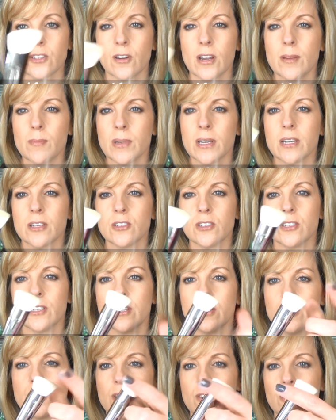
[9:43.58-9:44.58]
great because,
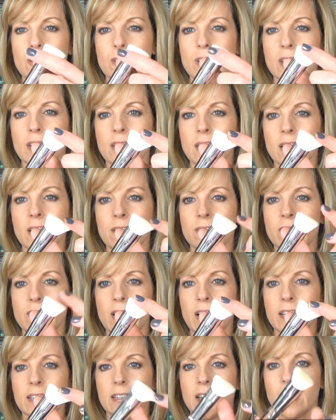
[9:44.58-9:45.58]
you know, you can get a
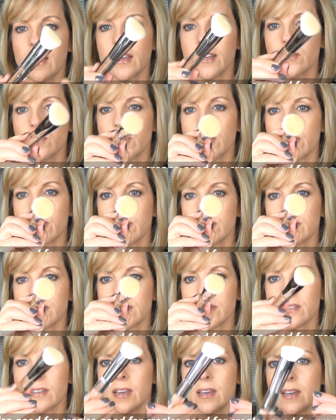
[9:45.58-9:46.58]
fine line with
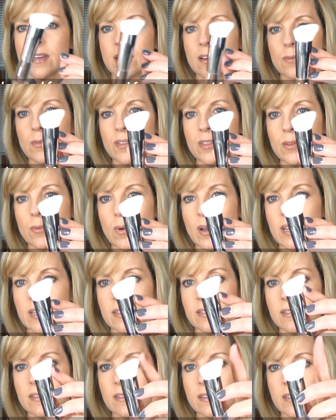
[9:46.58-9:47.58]
this, with the way
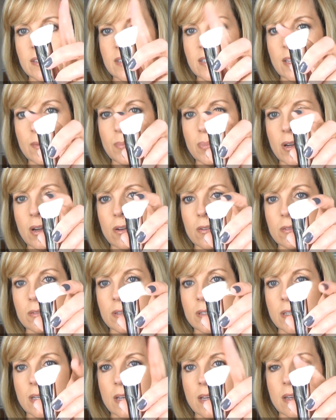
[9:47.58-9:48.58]
the tip
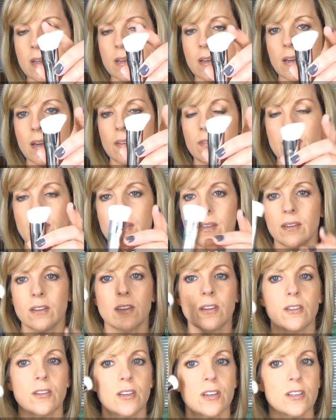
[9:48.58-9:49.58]
goes, and then, you
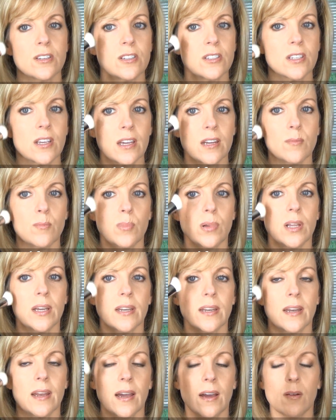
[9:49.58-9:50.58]
know, you can just kind of
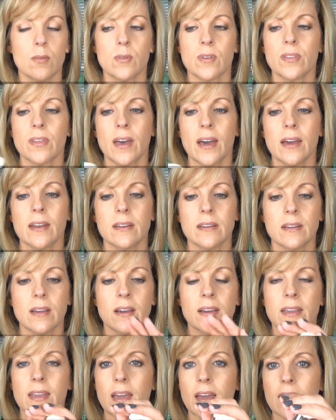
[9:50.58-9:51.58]
blend it out with that.
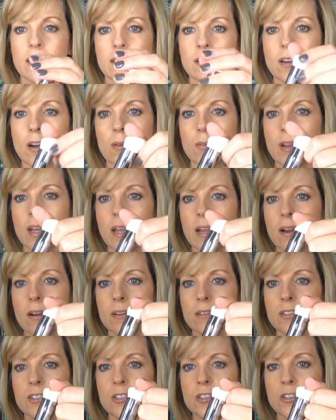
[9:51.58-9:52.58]
Again, goat
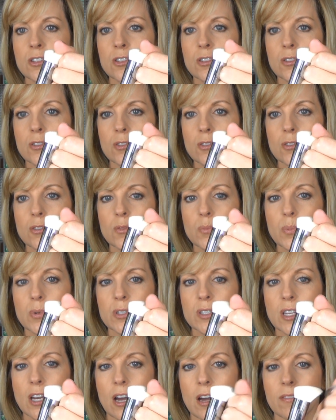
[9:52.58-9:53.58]
hair, super
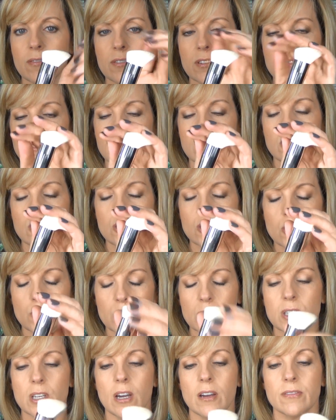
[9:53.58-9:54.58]
soft,
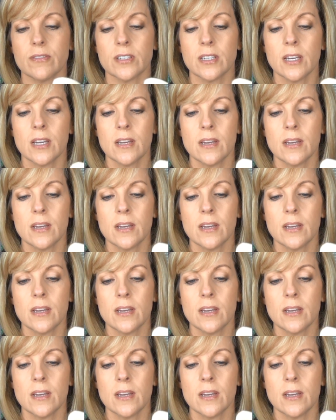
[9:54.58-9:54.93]
super soft.